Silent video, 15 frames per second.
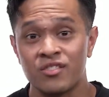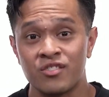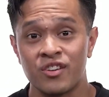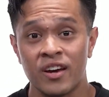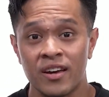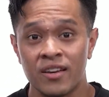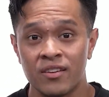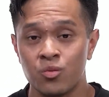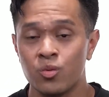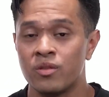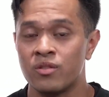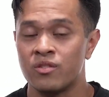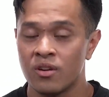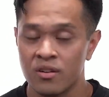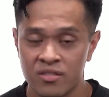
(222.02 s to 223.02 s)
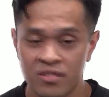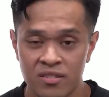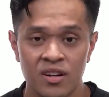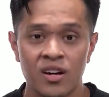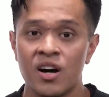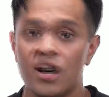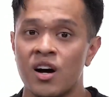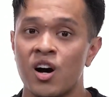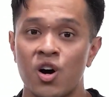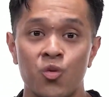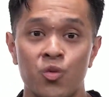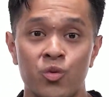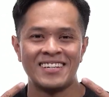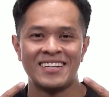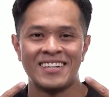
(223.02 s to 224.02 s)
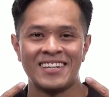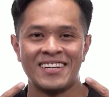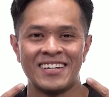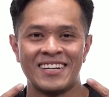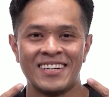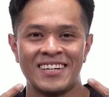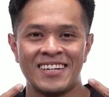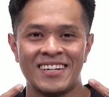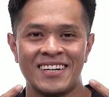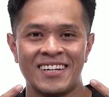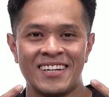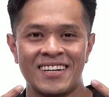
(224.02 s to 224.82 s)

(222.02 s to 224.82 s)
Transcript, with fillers: has changed with just a week of using it.